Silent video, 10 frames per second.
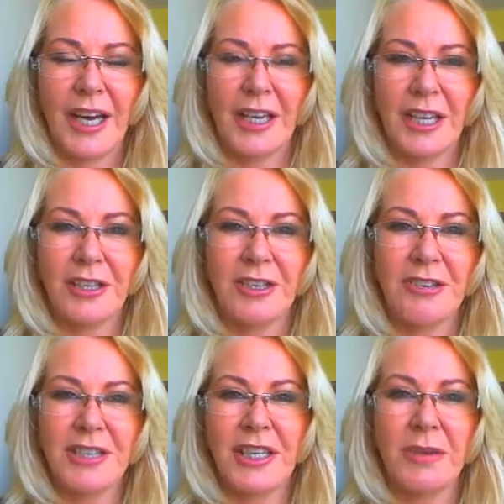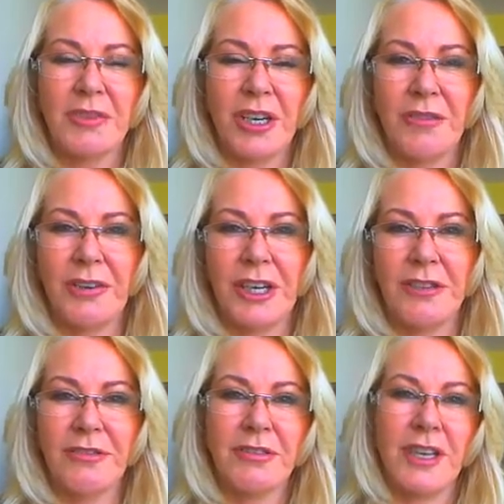Hi there, Taurus. I'm Jennifer
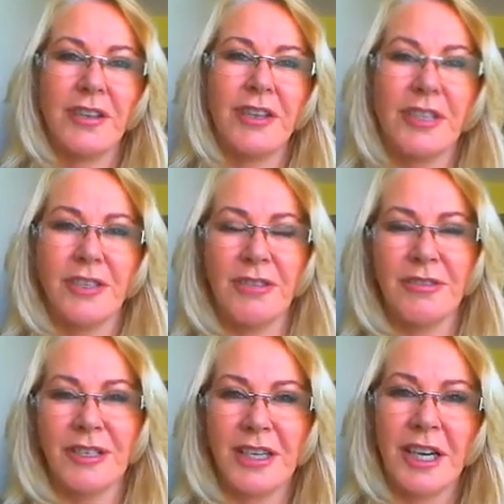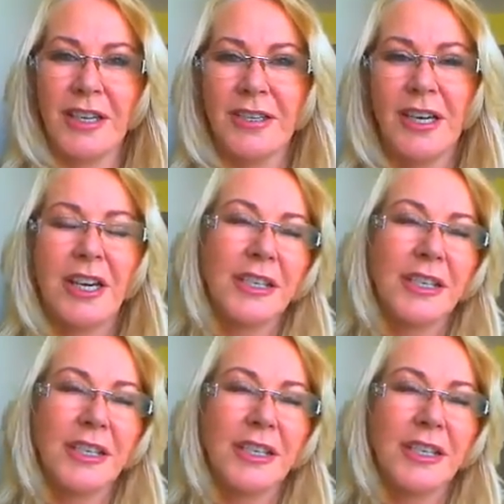Intel, and these are your stars.